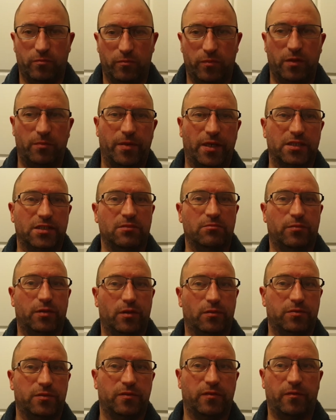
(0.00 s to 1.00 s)
wee bits and
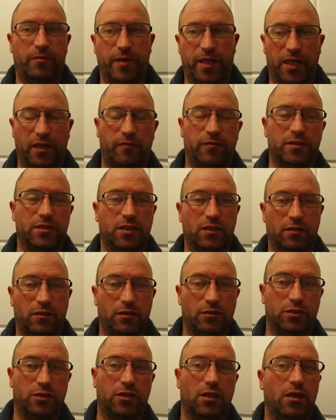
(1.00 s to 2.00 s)
bobs for breakfast and
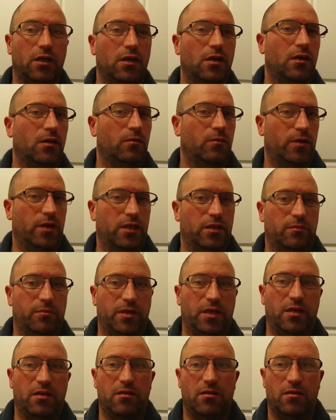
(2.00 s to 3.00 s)
lunch, whether it
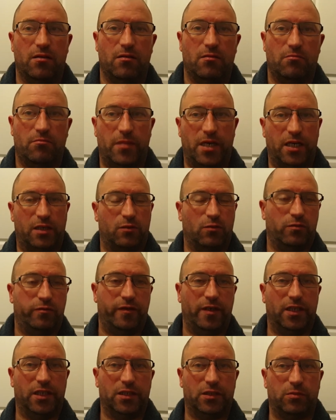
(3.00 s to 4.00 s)
be mackerel
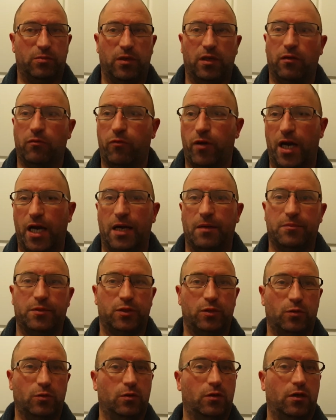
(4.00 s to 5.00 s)
fillets with
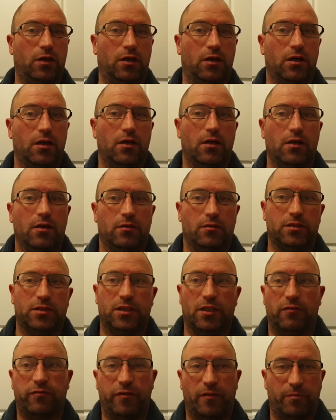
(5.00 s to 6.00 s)
wraps or
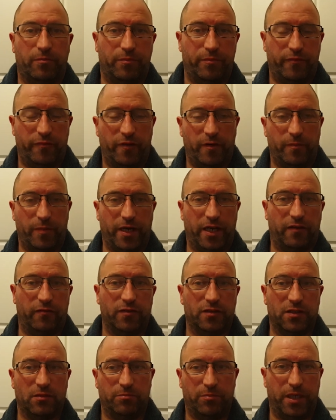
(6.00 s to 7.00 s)
stuff for
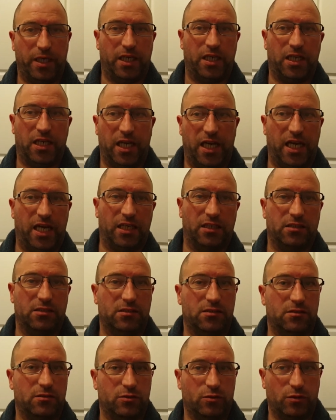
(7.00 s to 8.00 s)
breakfast, like bacon, eggs,
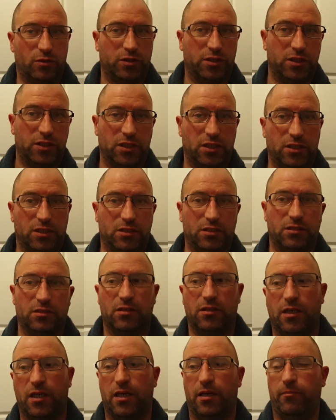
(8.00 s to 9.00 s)
sausages.
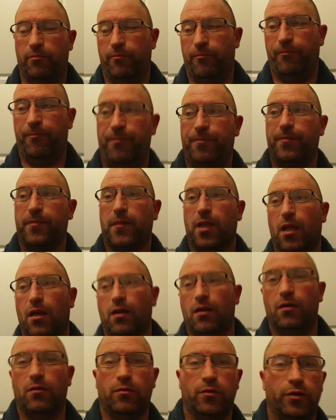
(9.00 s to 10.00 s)

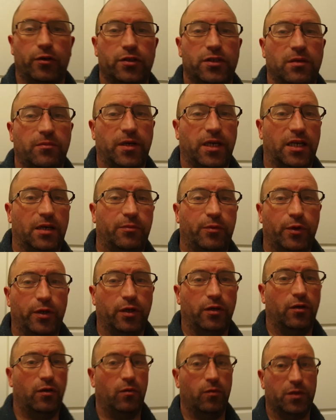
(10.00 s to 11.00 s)
We used to make a
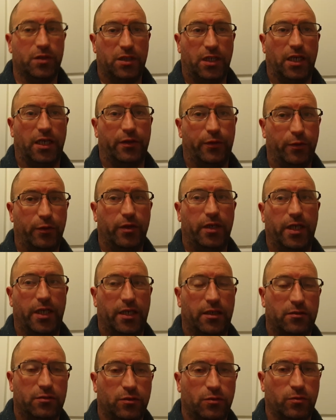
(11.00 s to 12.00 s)
point of always kind of doing
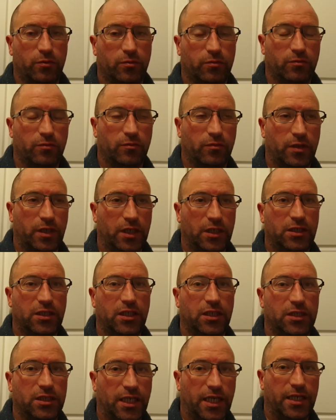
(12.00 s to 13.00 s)
that. So each
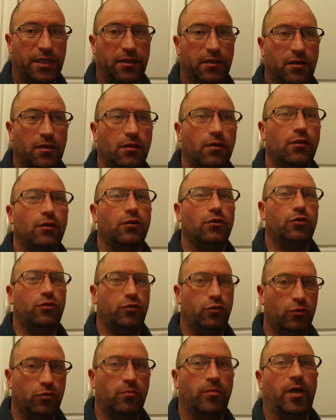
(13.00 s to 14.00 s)
has had
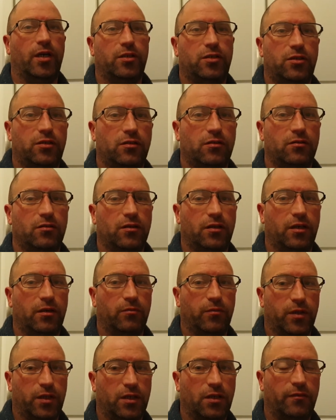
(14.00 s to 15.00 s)
so much
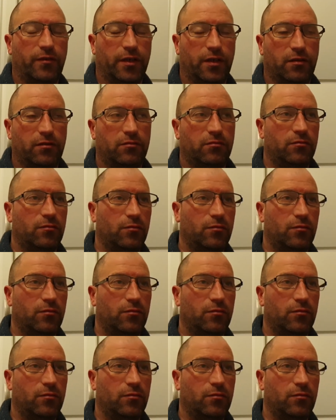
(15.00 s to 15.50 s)
that would cover